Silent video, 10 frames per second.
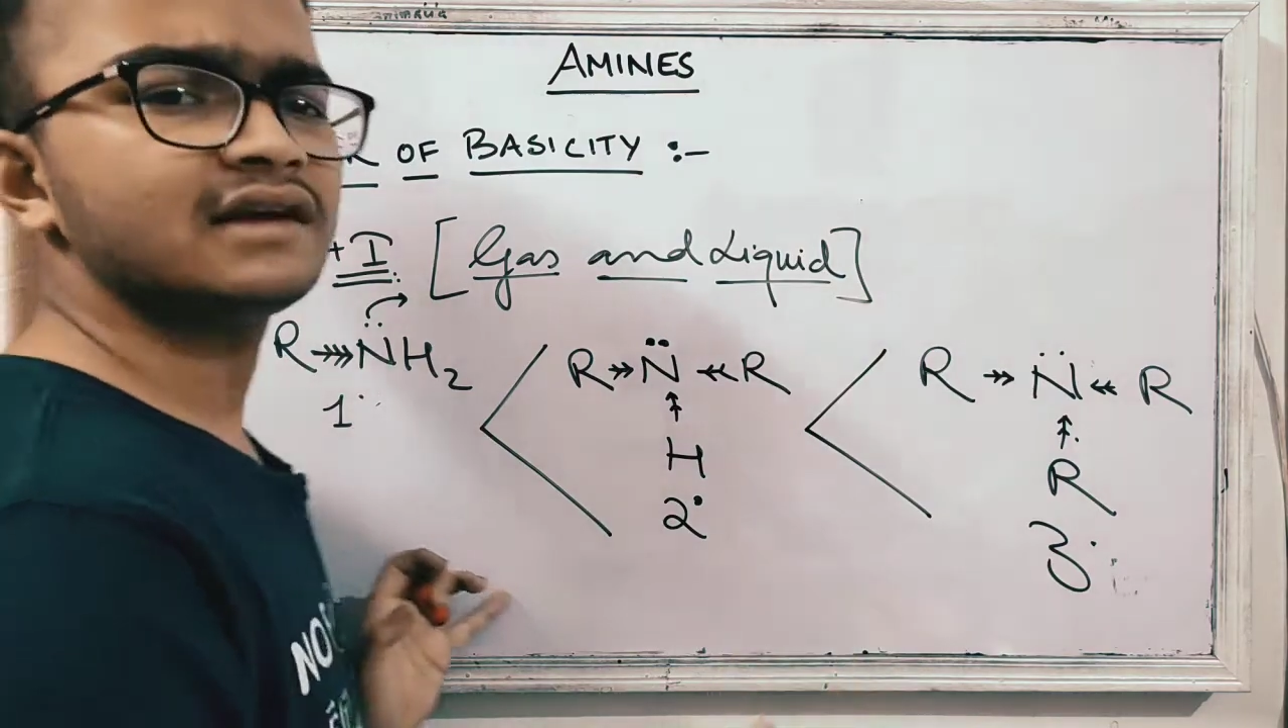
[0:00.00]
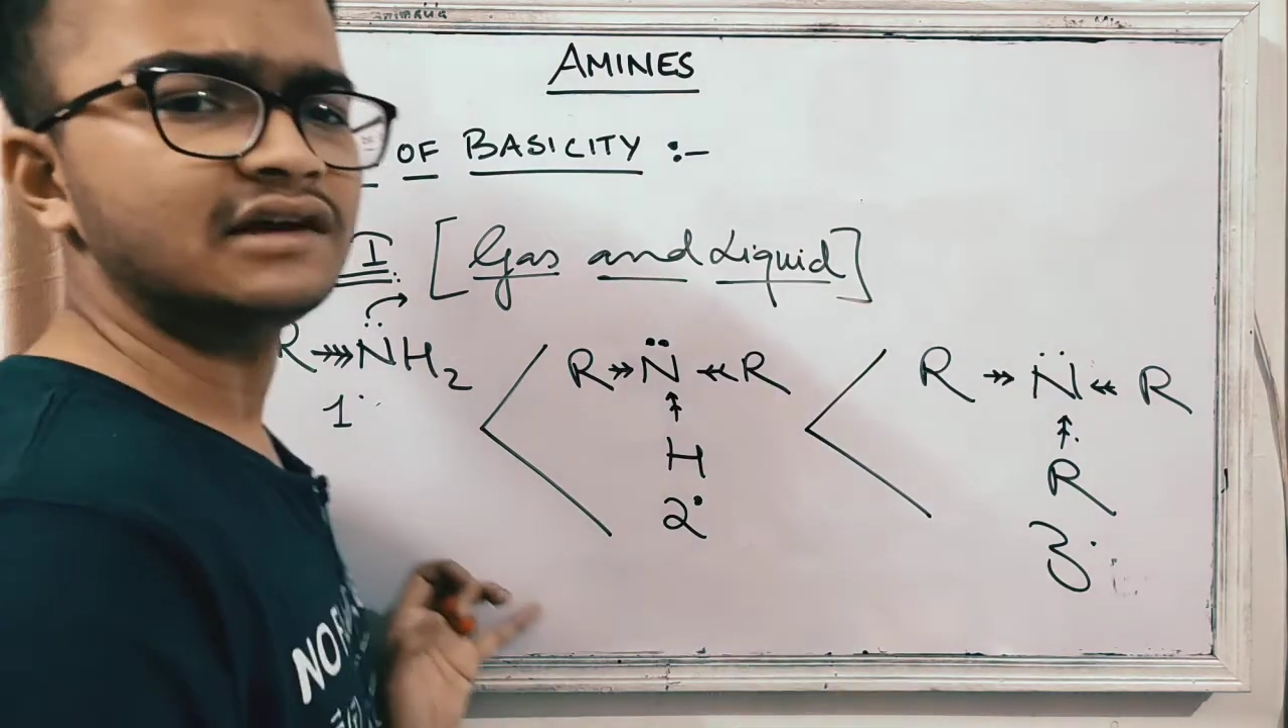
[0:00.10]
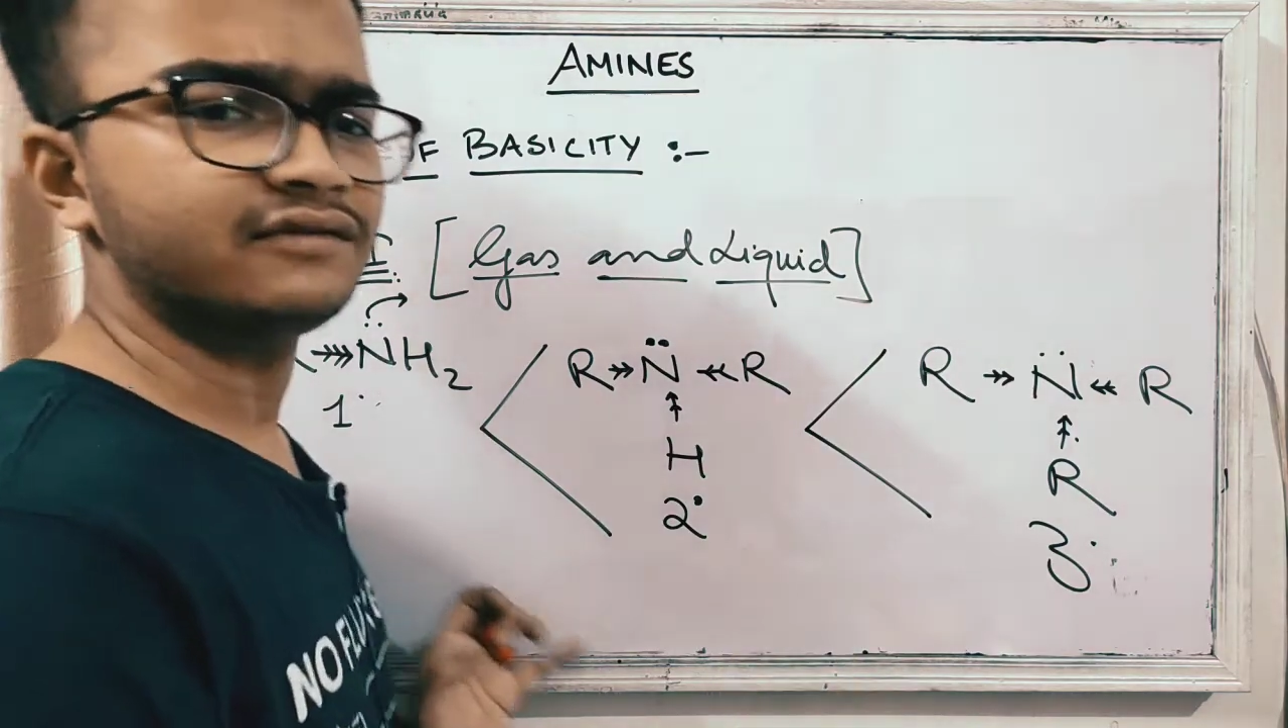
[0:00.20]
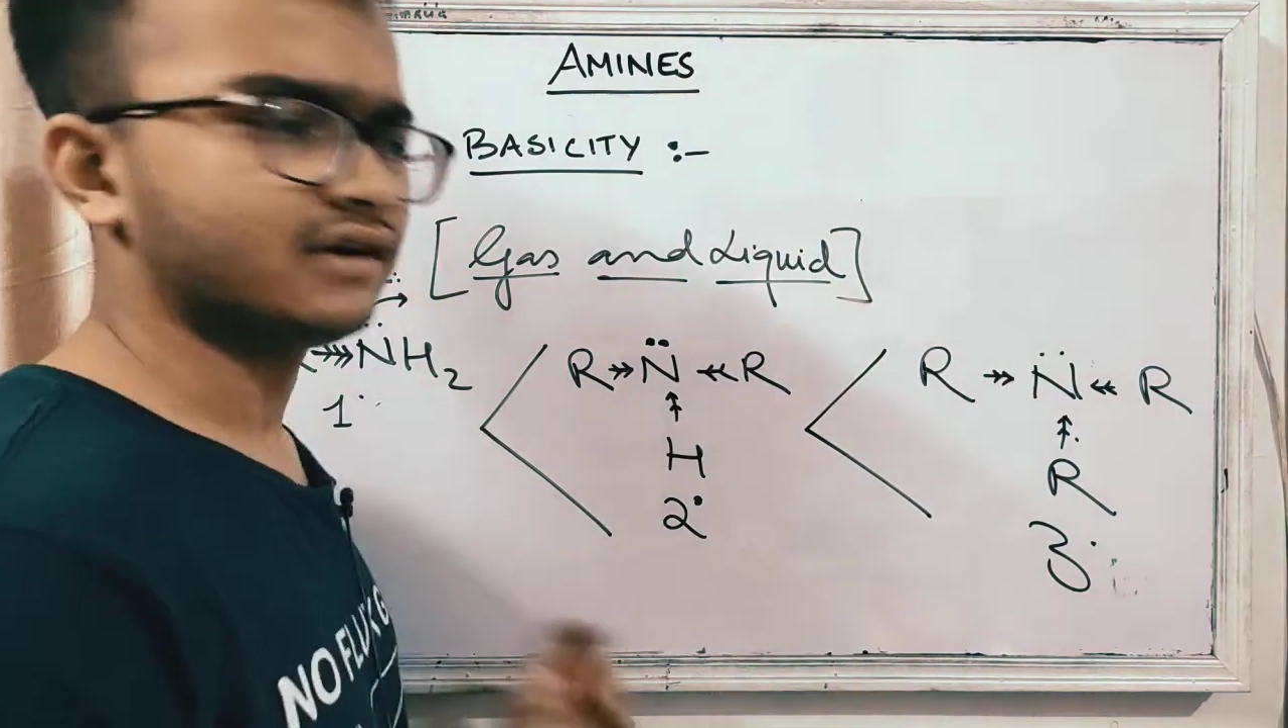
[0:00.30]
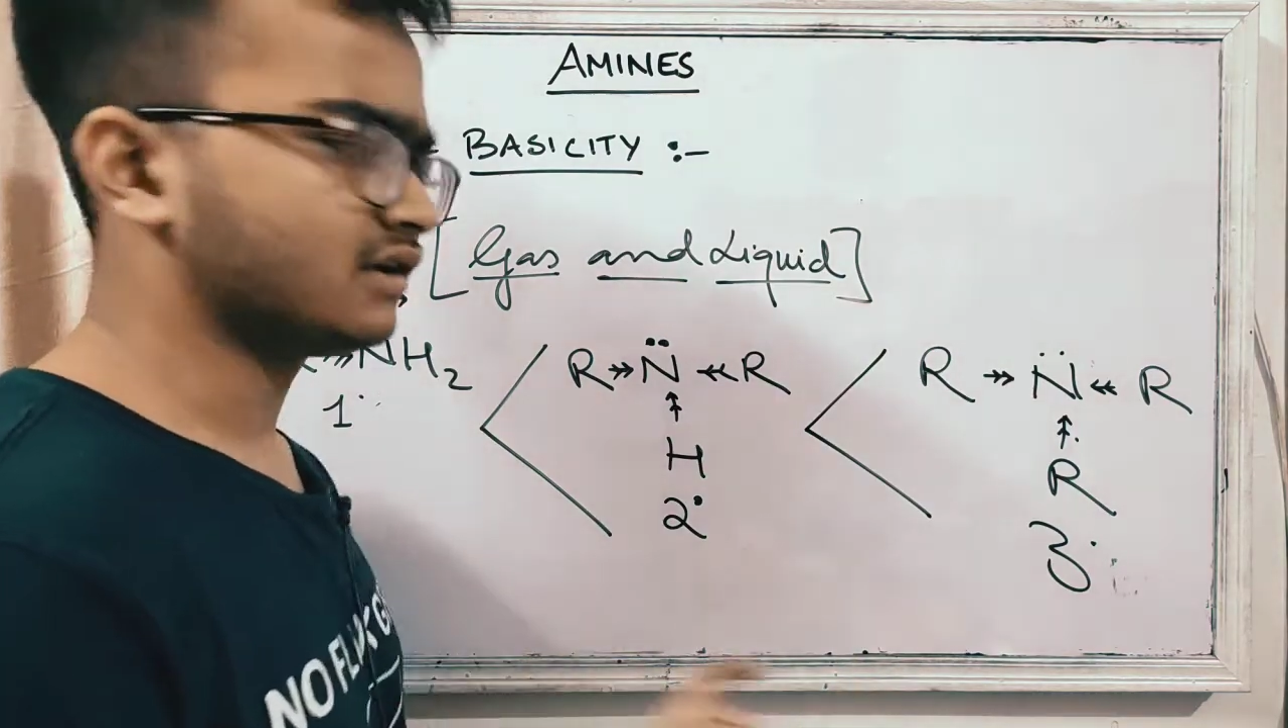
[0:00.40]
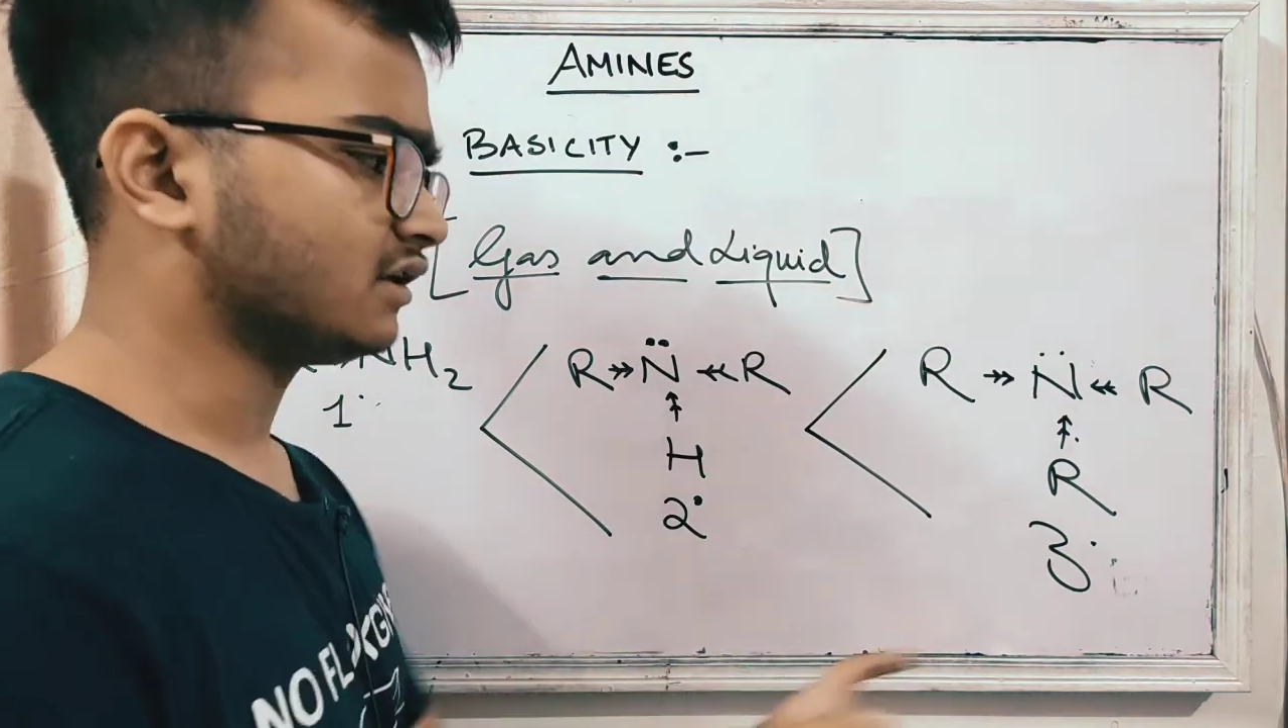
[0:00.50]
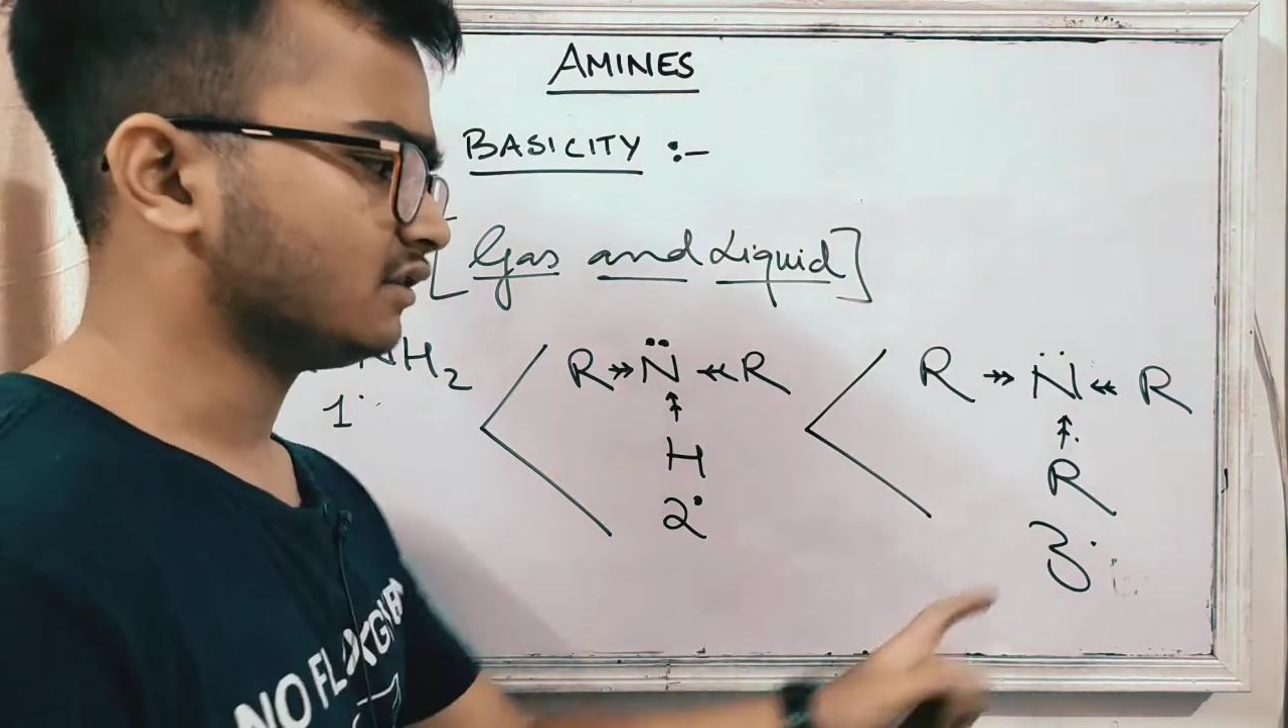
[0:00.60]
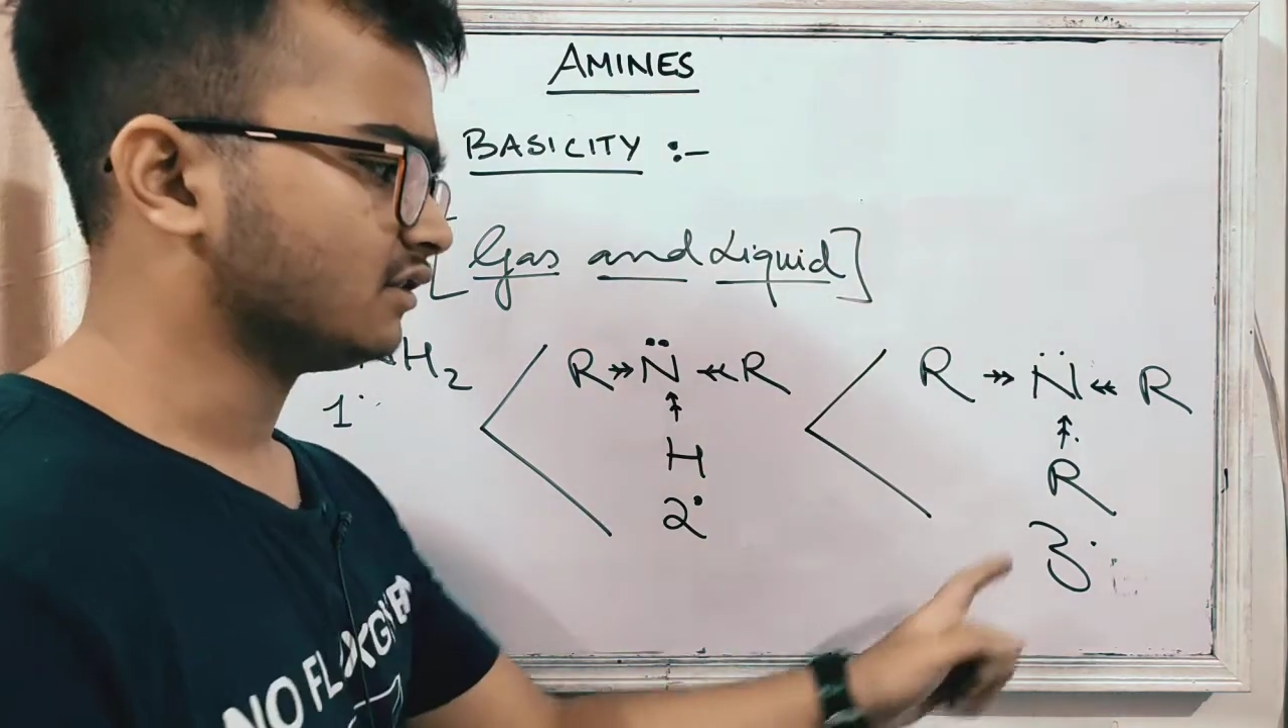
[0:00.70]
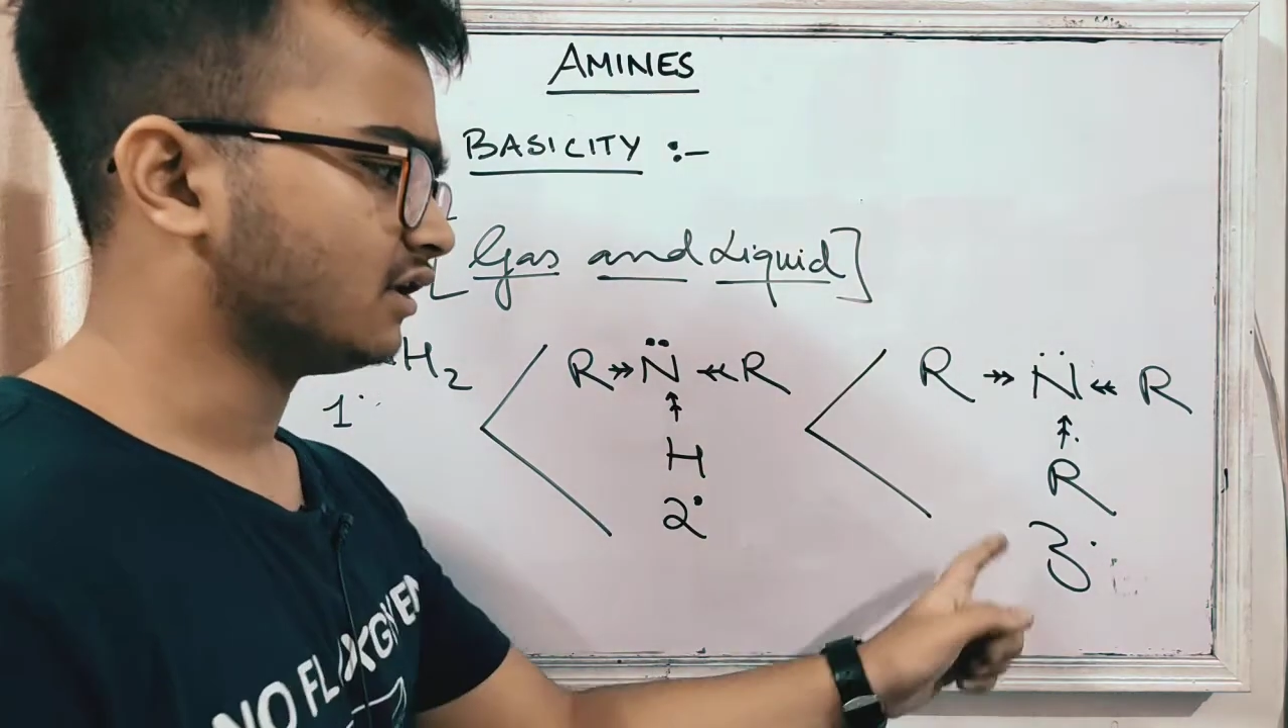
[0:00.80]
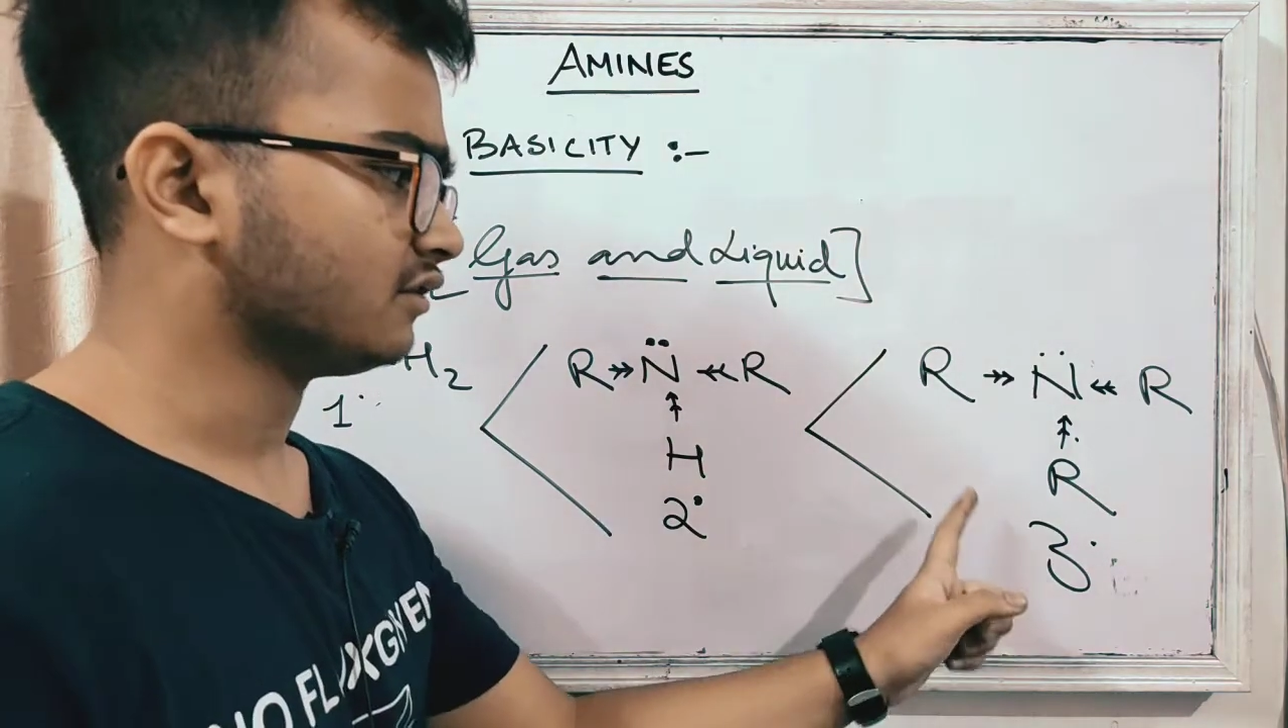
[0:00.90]
effect
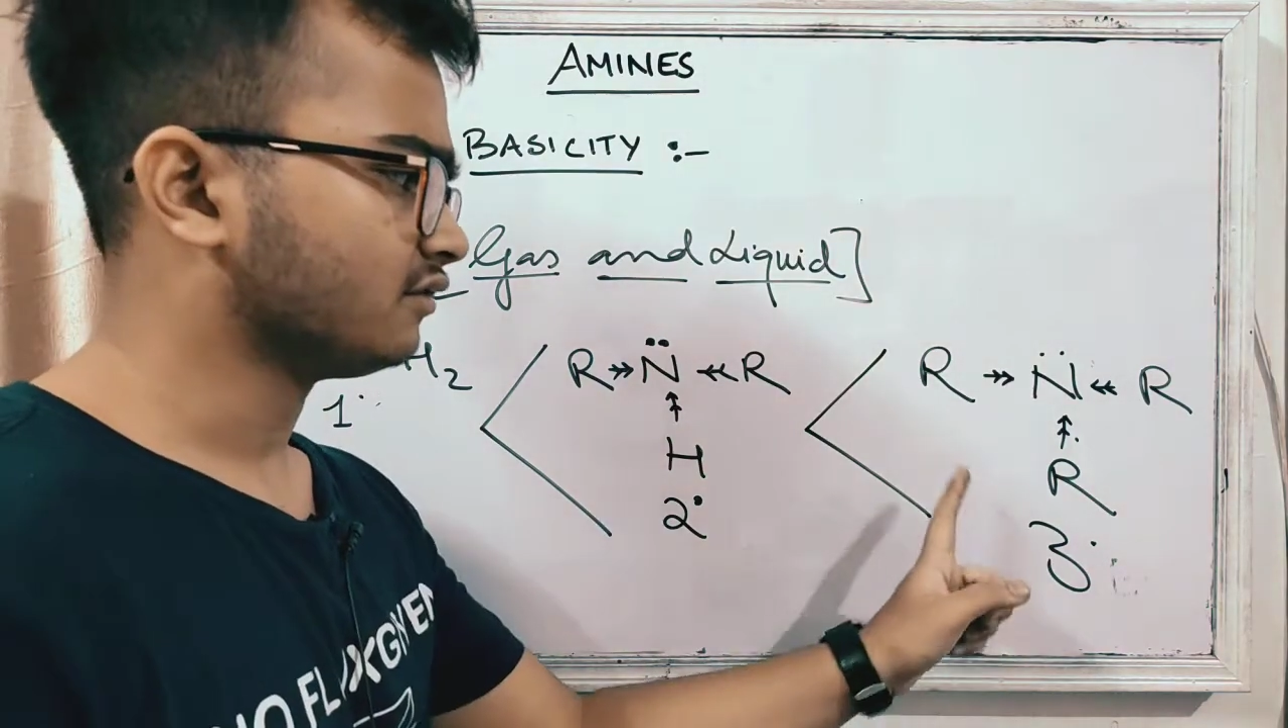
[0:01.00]
in the